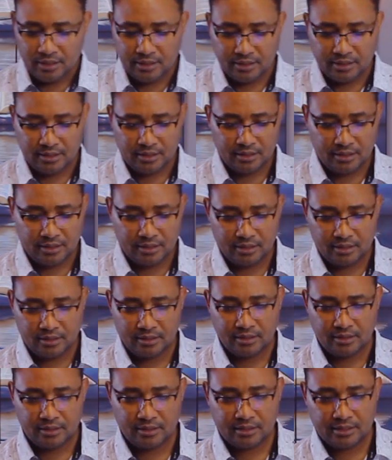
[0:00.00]

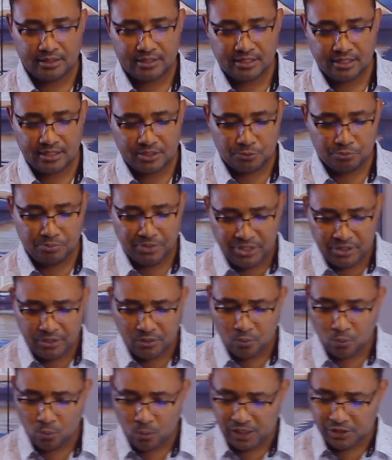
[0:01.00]
Yeah, it says, "Be
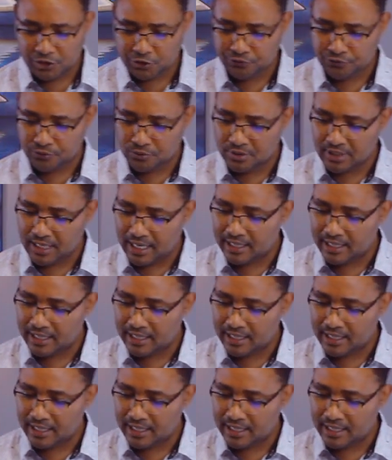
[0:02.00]
watchful